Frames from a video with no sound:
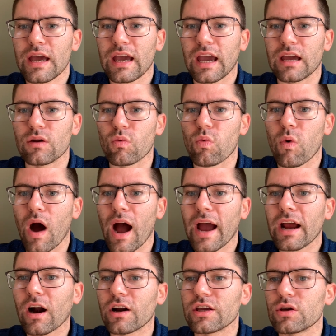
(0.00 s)
And
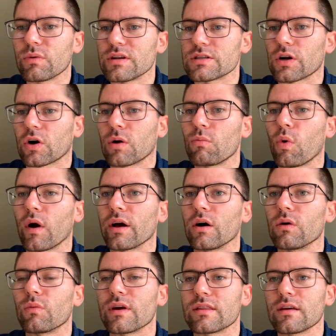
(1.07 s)
why are you in
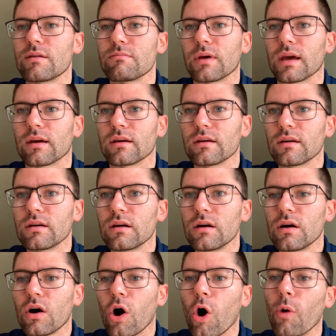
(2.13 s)
turmoil within me?
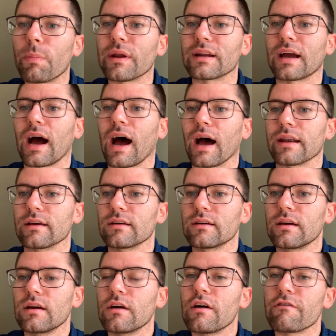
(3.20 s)
Hope in God,
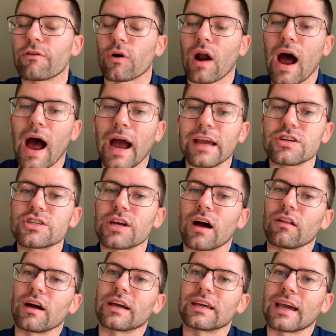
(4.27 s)
for I
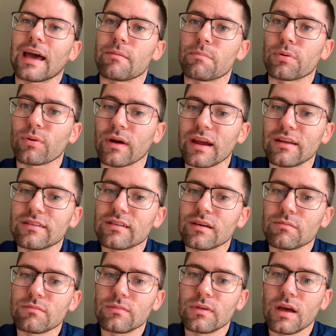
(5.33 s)
shall again praise
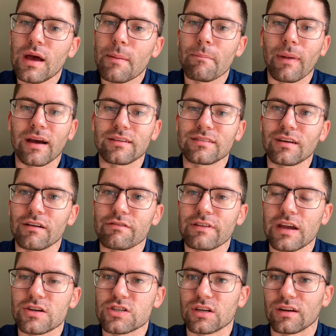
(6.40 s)
him, my
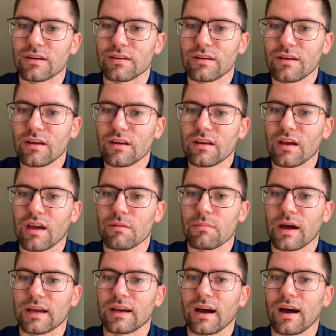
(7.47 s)
salvation and
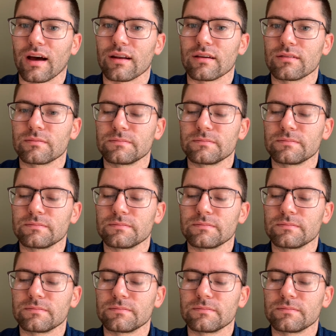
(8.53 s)
my God."